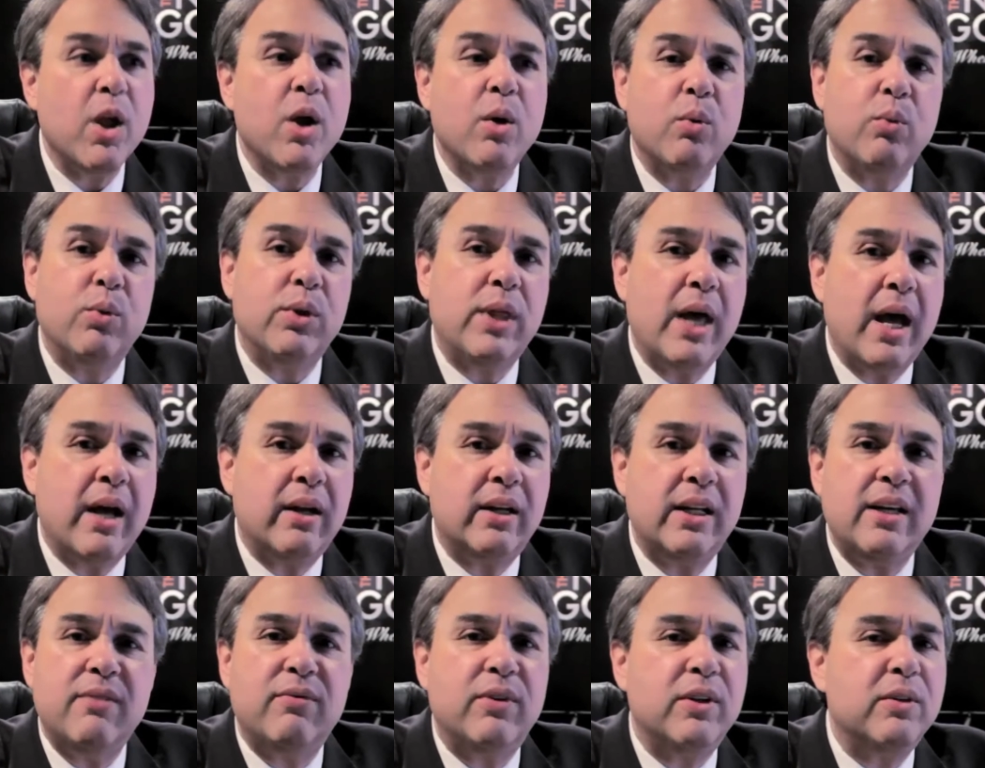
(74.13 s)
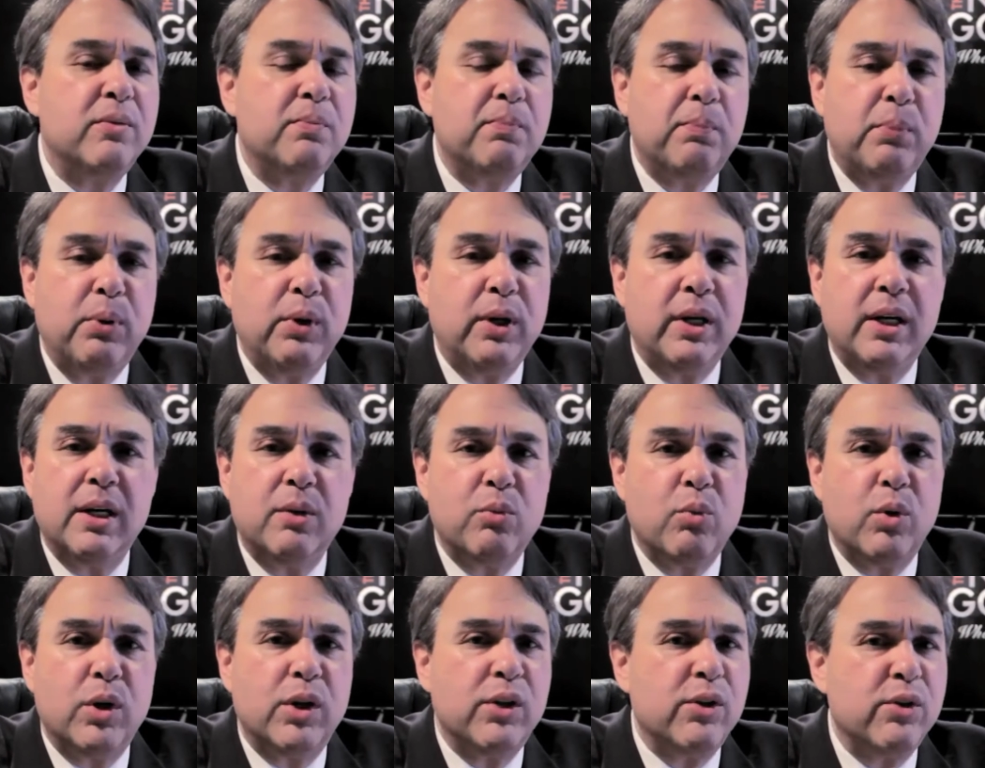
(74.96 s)
Without even putting in
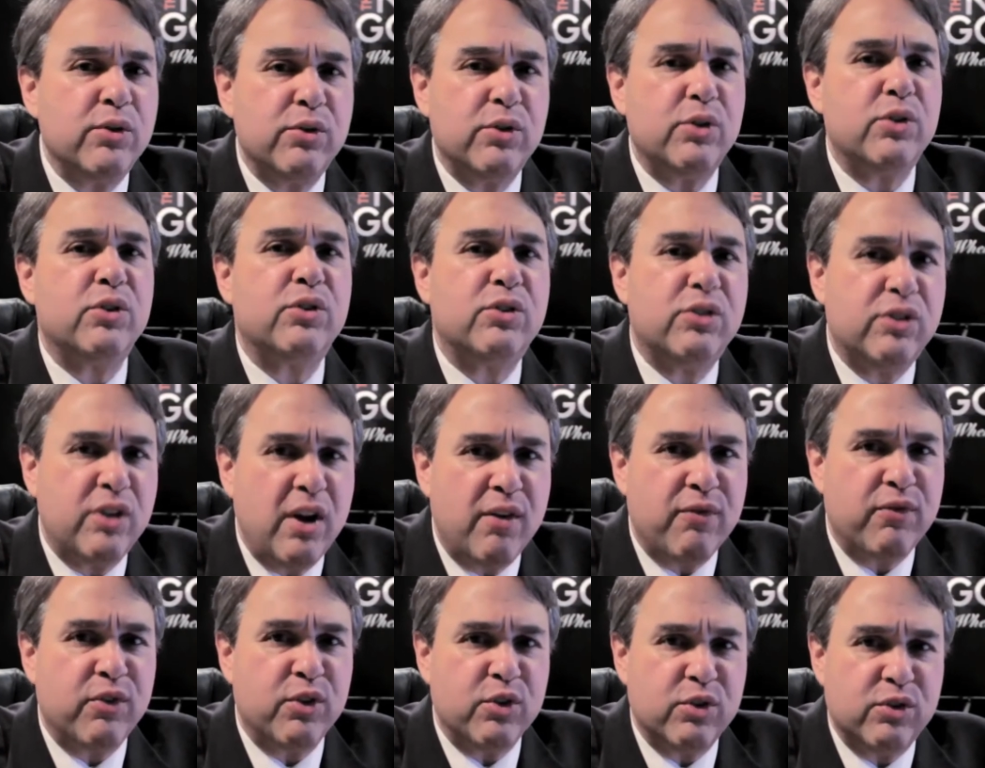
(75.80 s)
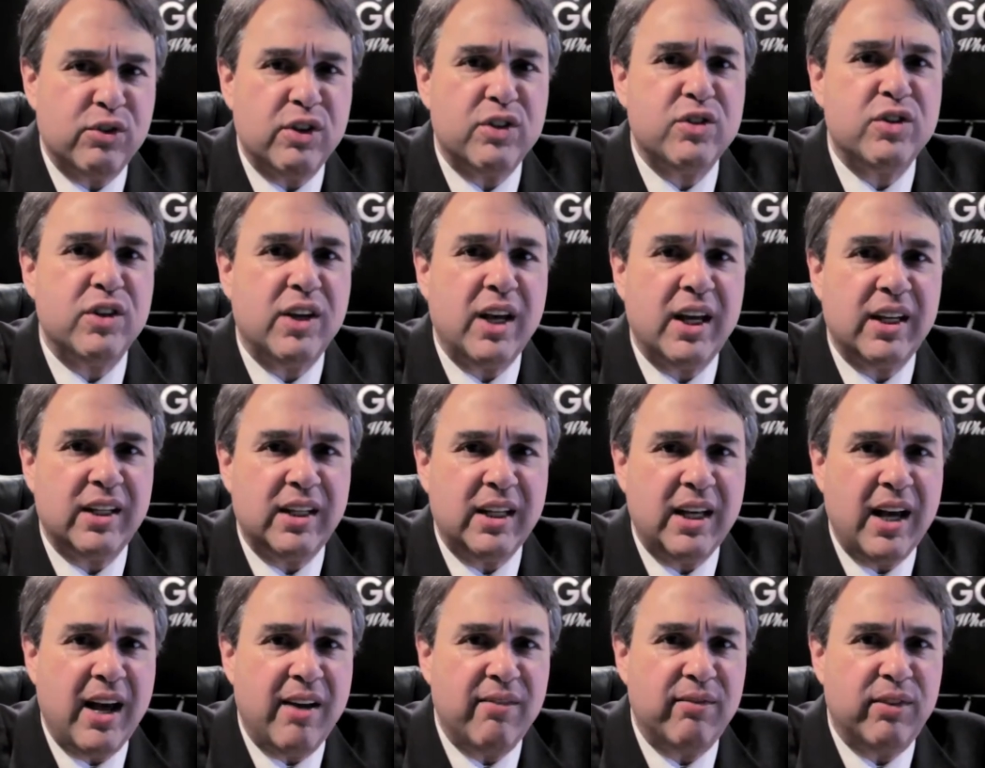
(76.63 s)
one of those little stuffers that you get in the
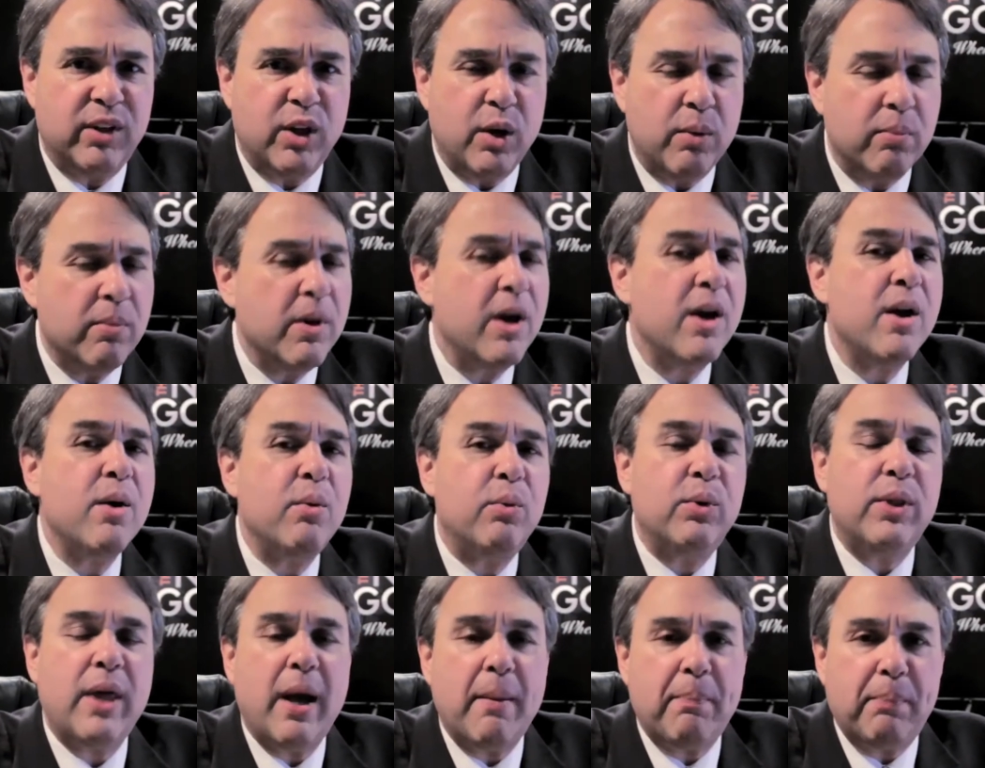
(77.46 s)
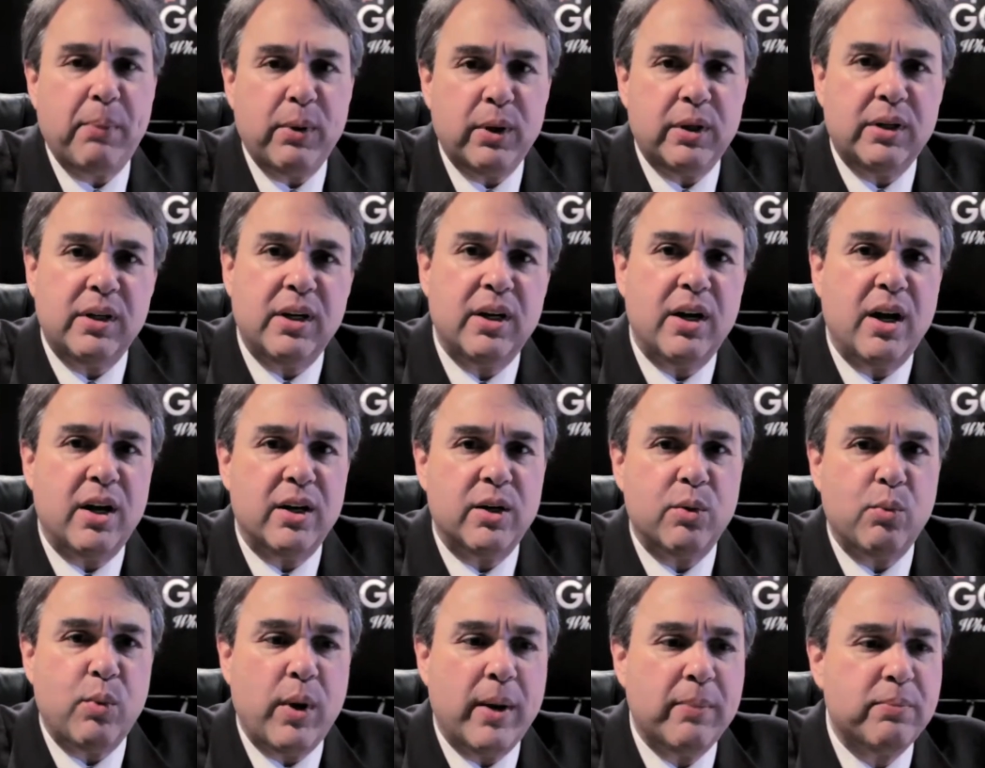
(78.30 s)
envelope, without putting it on the
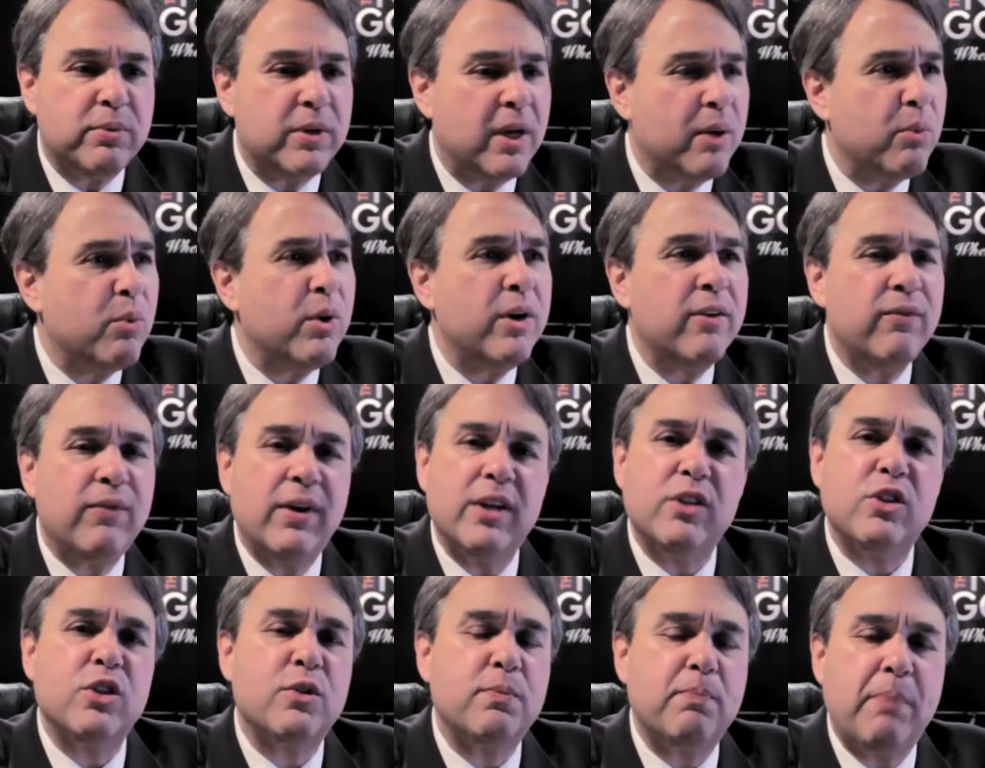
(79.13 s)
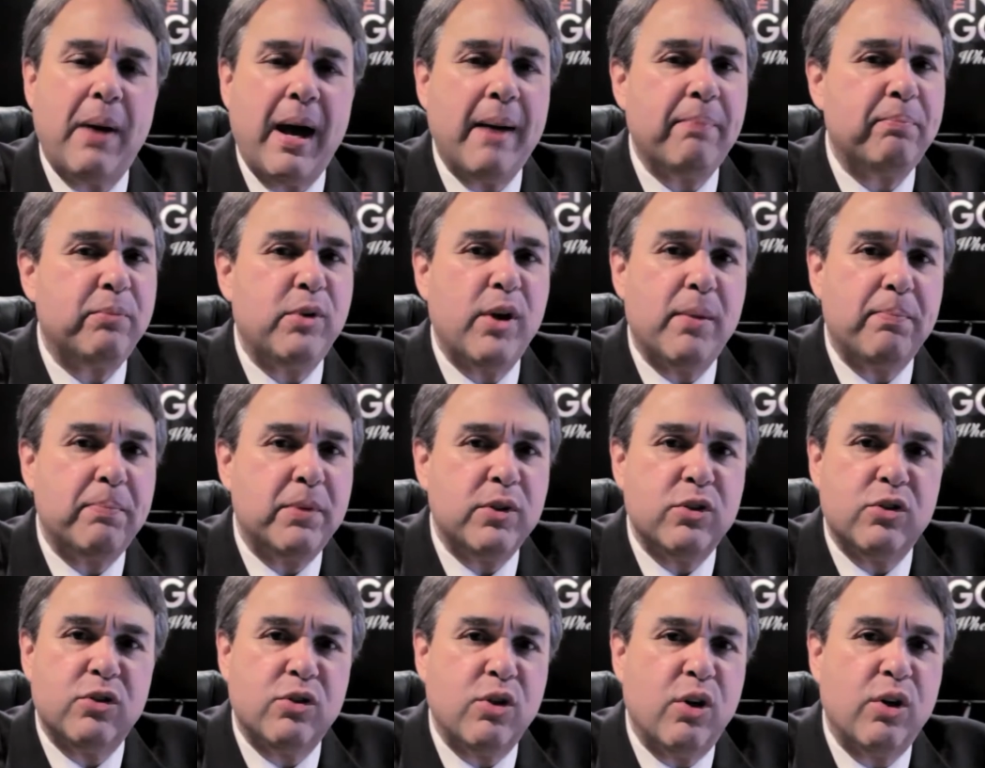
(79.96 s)
website? What if I just popped up and
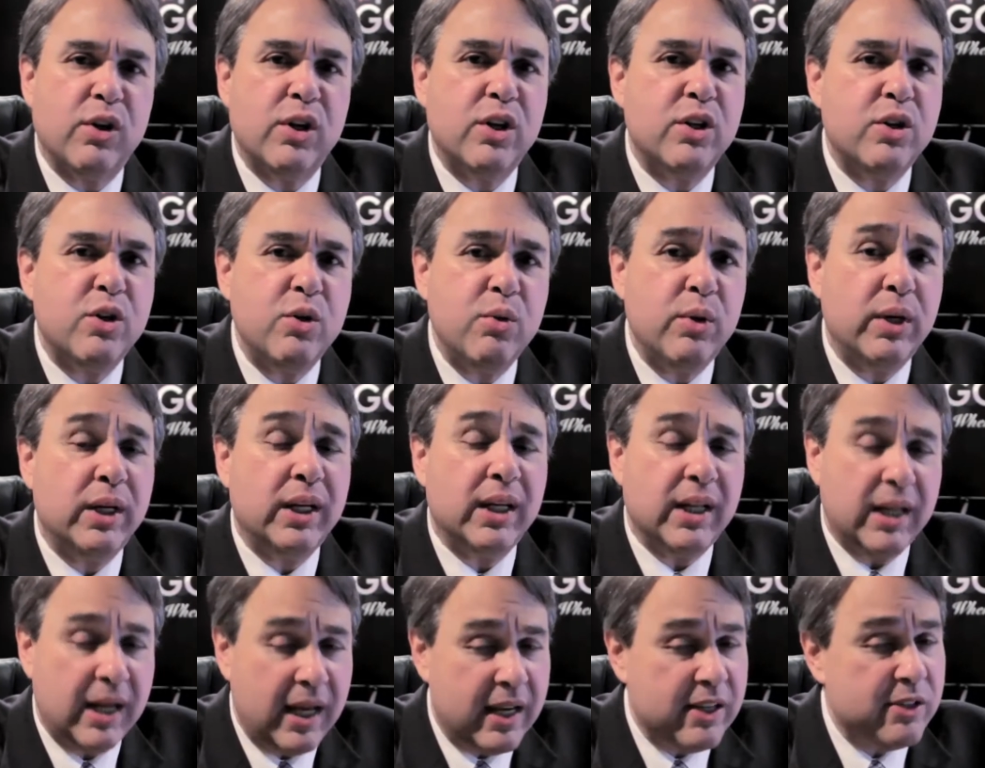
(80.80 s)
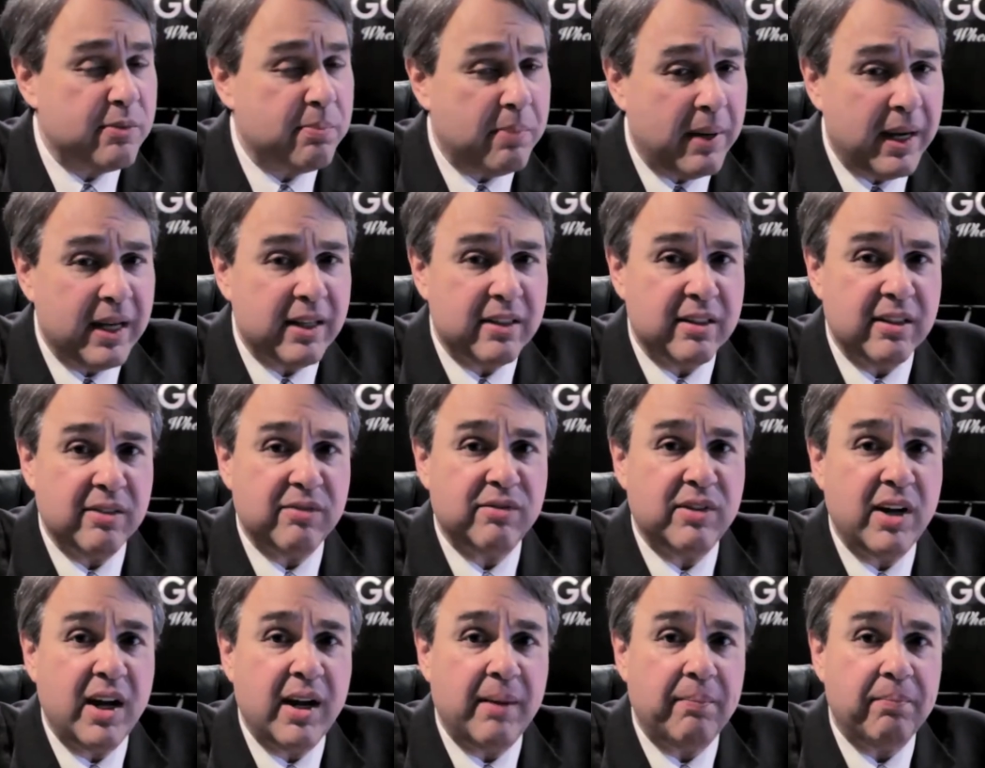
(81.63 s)
started doing it, as banks have
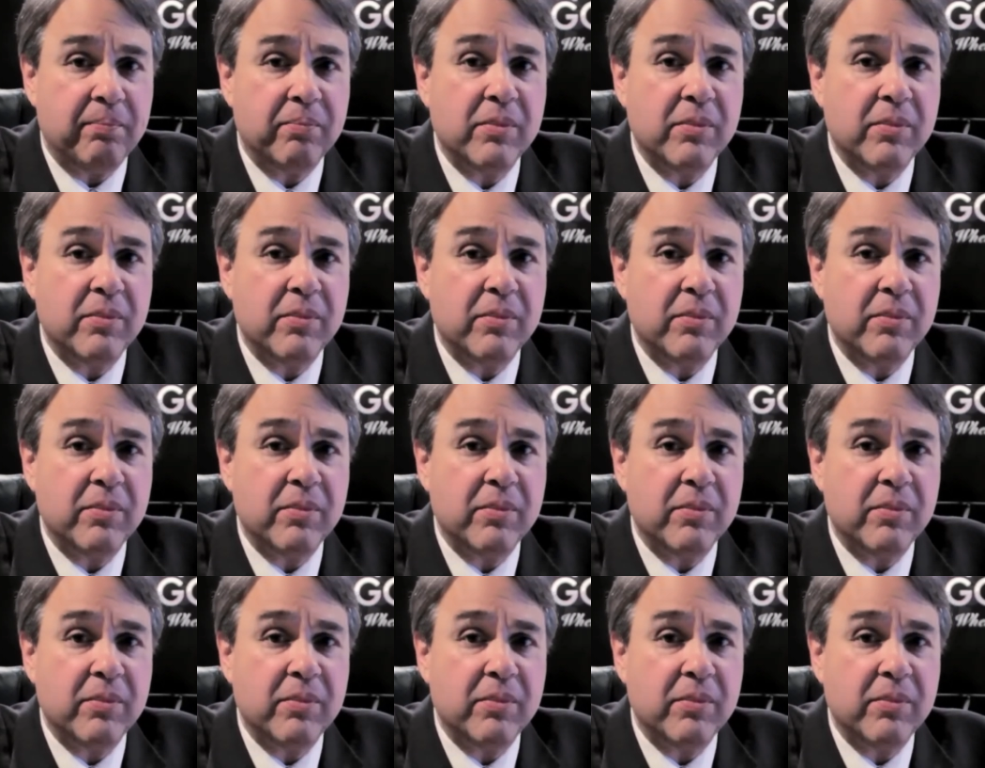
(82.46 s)
done?